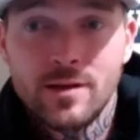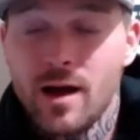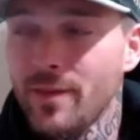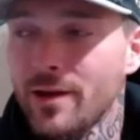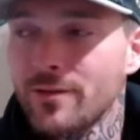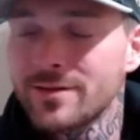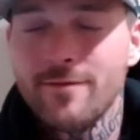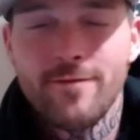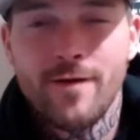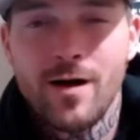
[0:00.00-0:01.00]
I'm like, what the
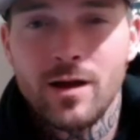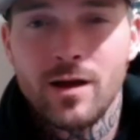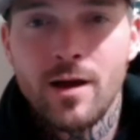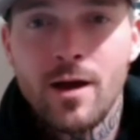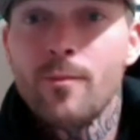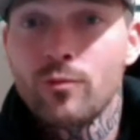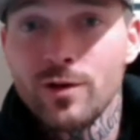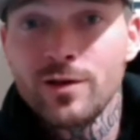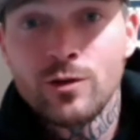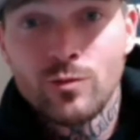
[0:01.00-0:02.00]
fuck? But
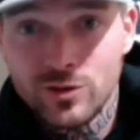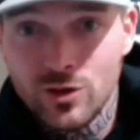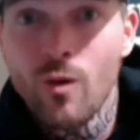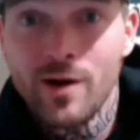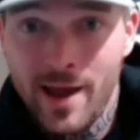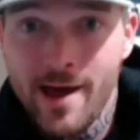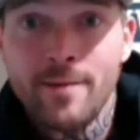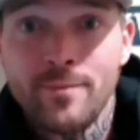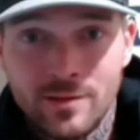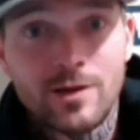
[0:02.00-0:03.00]
really, it was going to
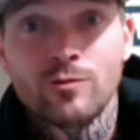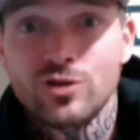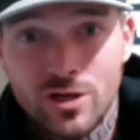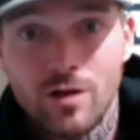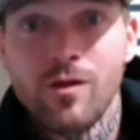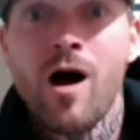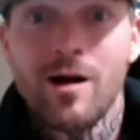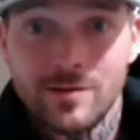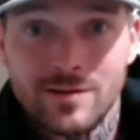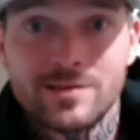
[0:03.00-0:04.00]
happen. It was just
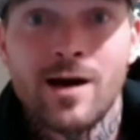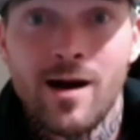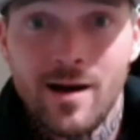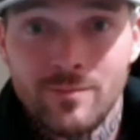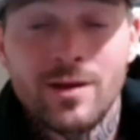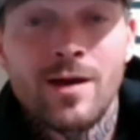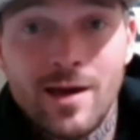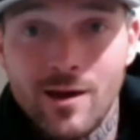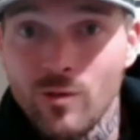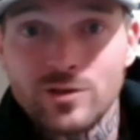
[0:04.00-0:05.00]
clogged at the time.
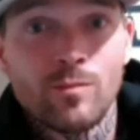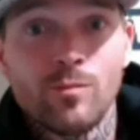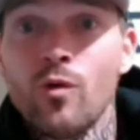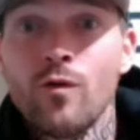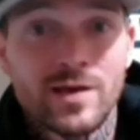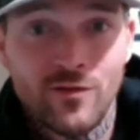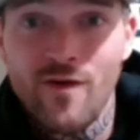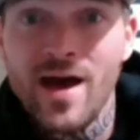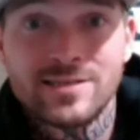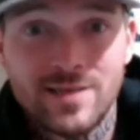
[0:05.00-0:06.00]
It wasn't moving as
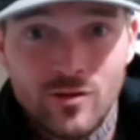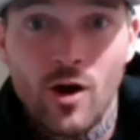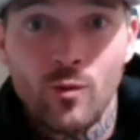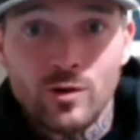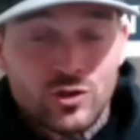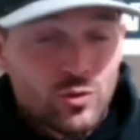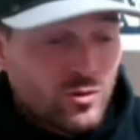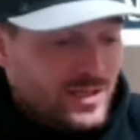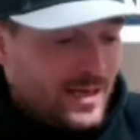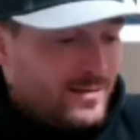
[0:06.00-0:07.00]
fast as I thought it was. So it
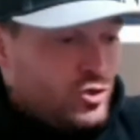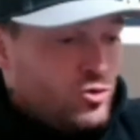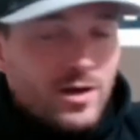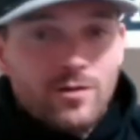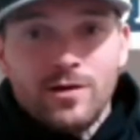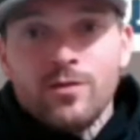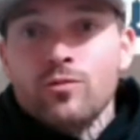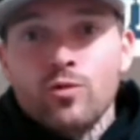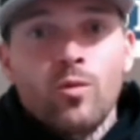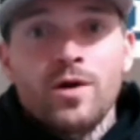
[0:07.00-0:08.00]
was like trickling
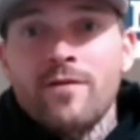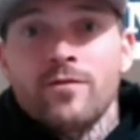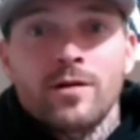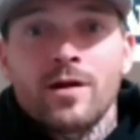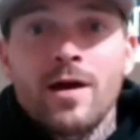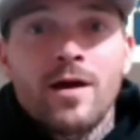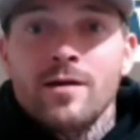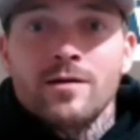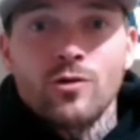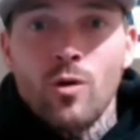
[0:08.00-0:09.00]
through whatever,
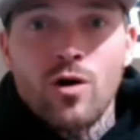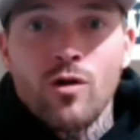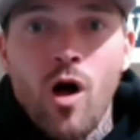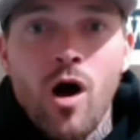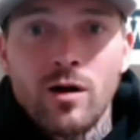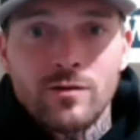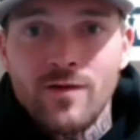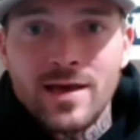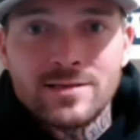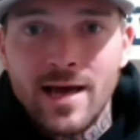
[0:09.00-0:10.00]
clogged
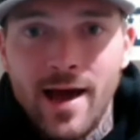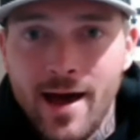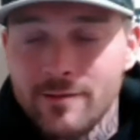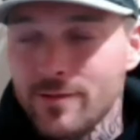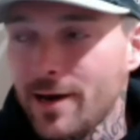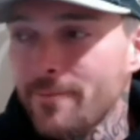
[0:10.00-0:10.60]
veins I had, right?